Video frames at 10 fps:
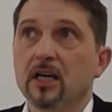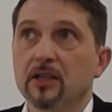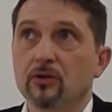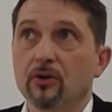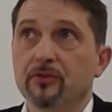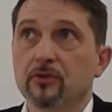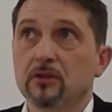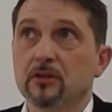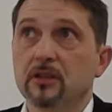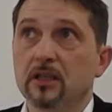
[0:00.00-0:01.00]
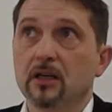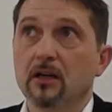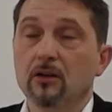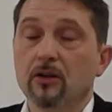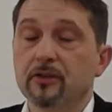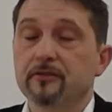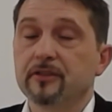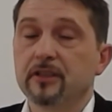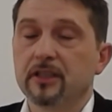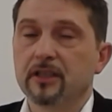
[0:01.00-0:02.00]
and also uh, a lot
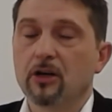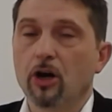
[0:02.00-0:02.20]
of uh,